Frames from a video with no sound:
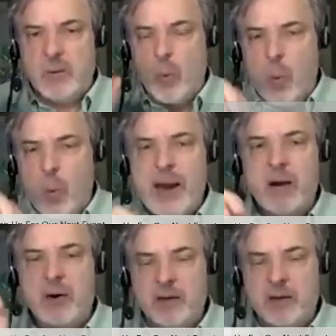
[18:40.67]

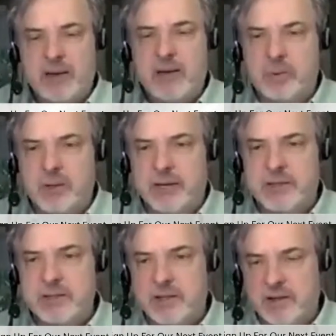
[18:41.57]
where in that
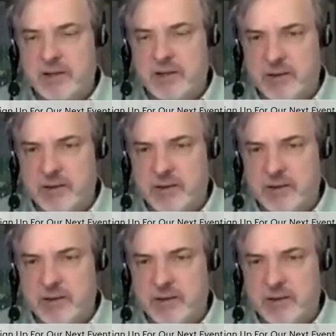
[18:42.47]
complexity